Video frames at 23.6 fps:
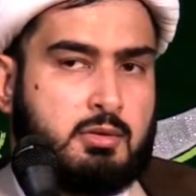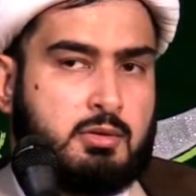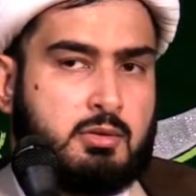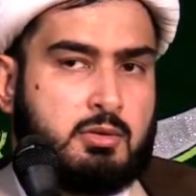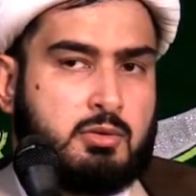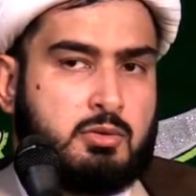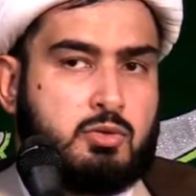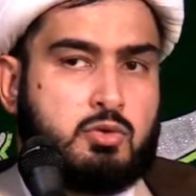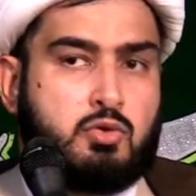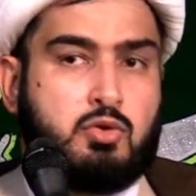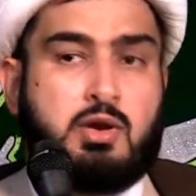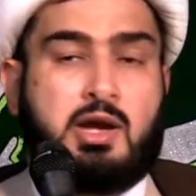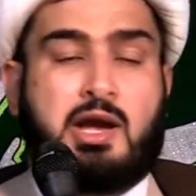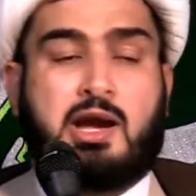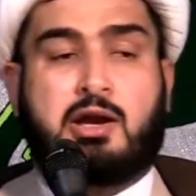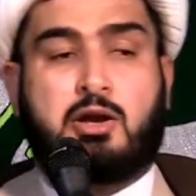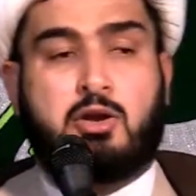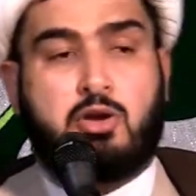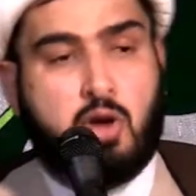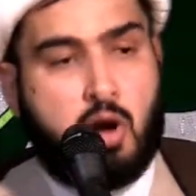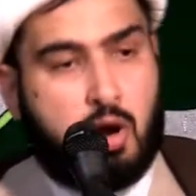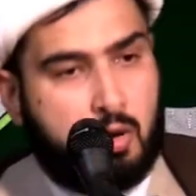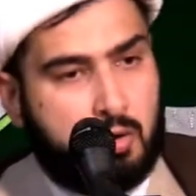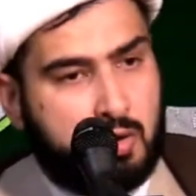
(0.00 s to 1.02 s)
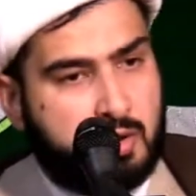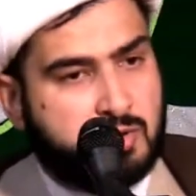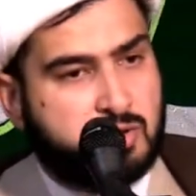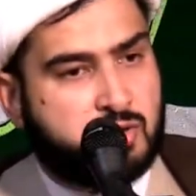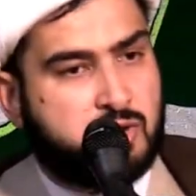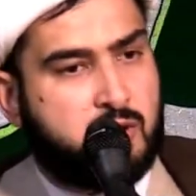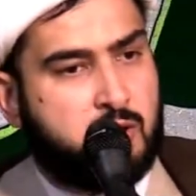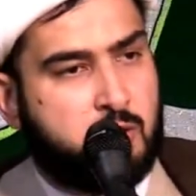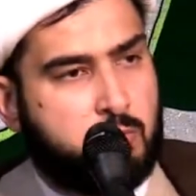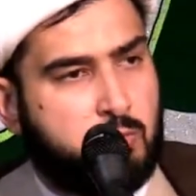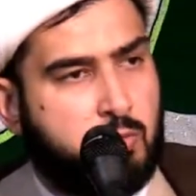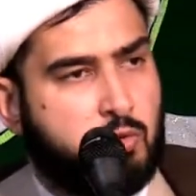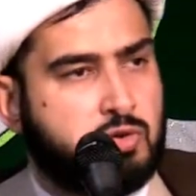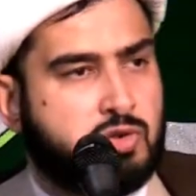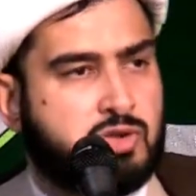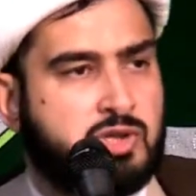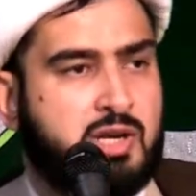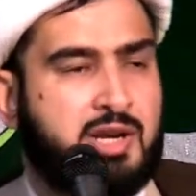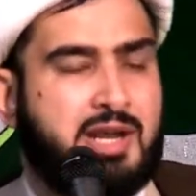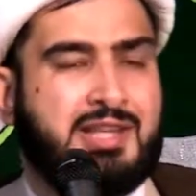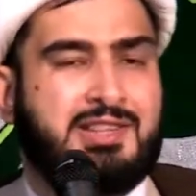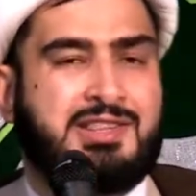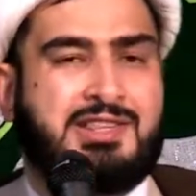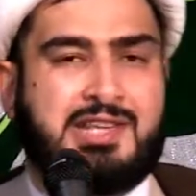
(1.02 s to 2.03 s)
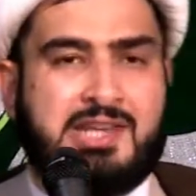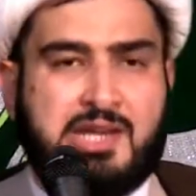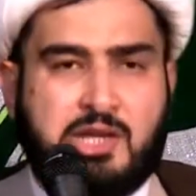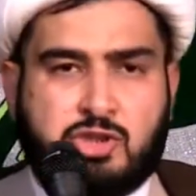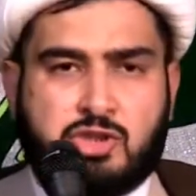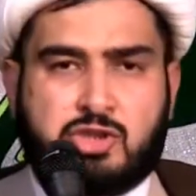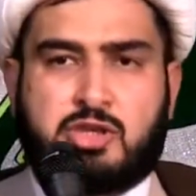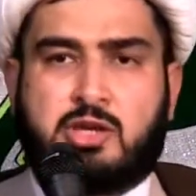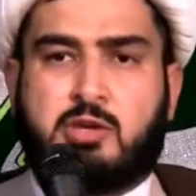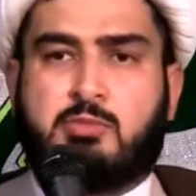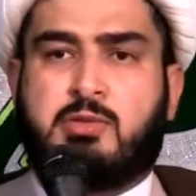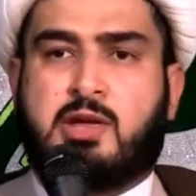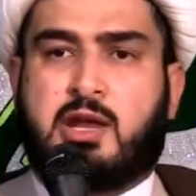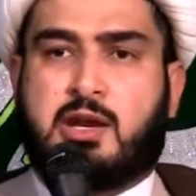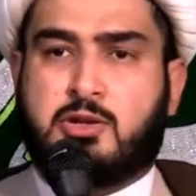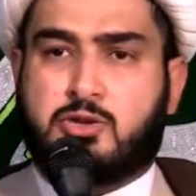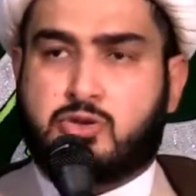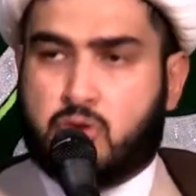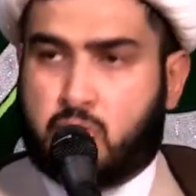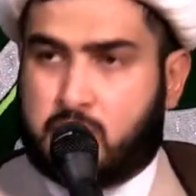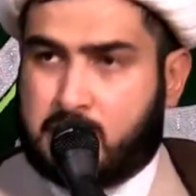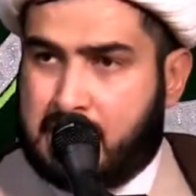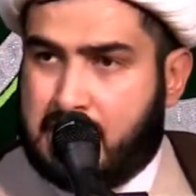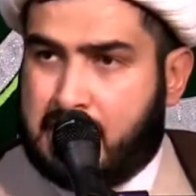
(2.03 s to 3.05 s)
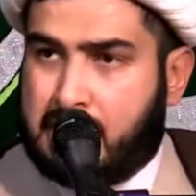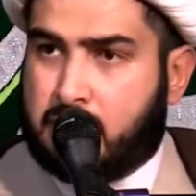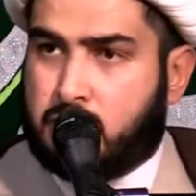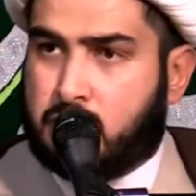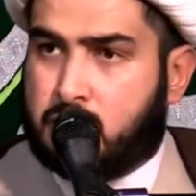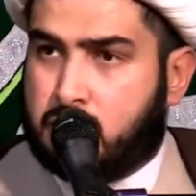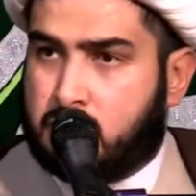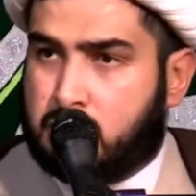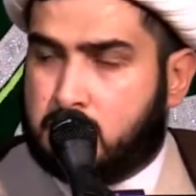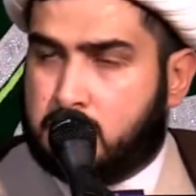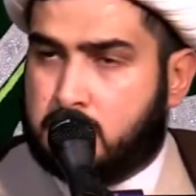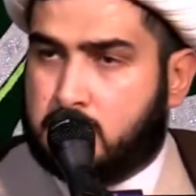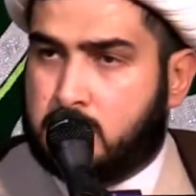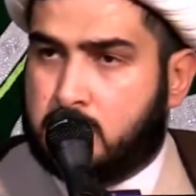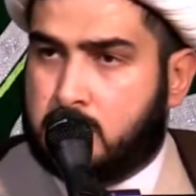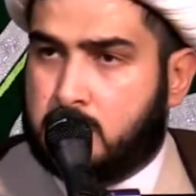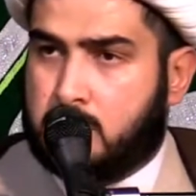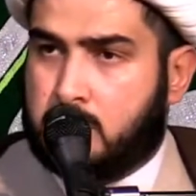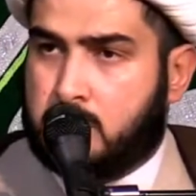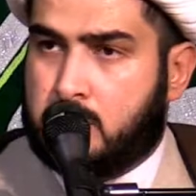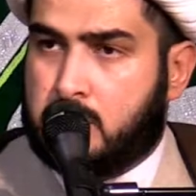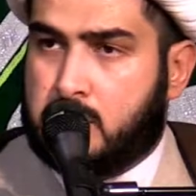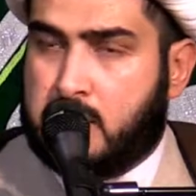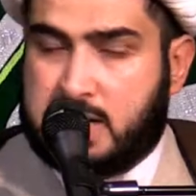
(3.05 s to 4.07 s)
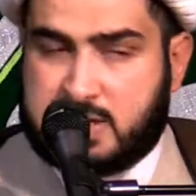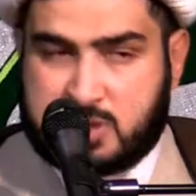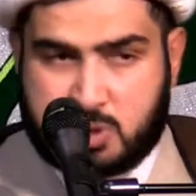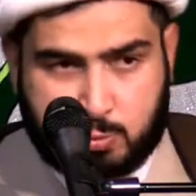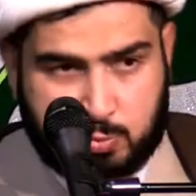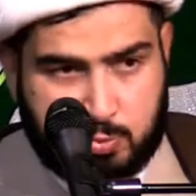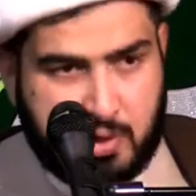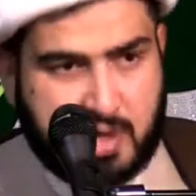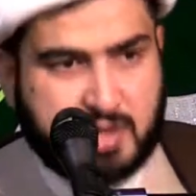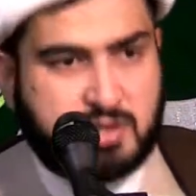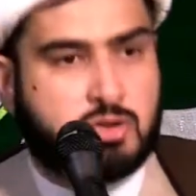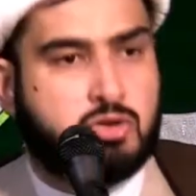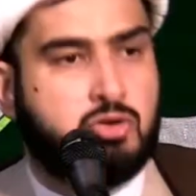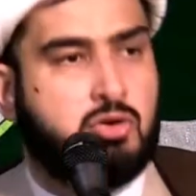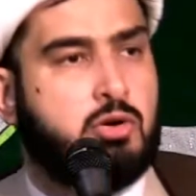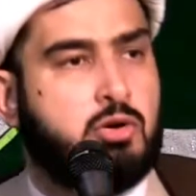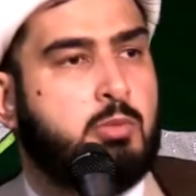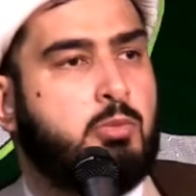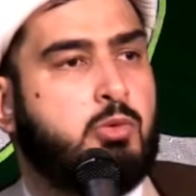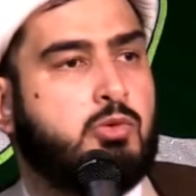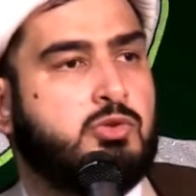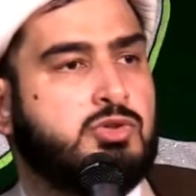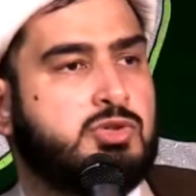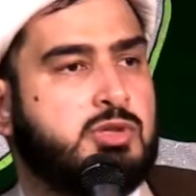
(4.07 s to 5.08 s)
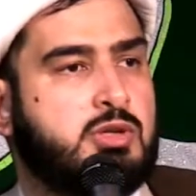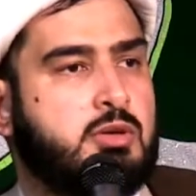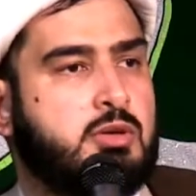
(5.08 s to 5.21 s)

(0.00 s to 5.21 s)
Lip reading: To acknowledge their emotion and teach them that it's okay to express your emotion.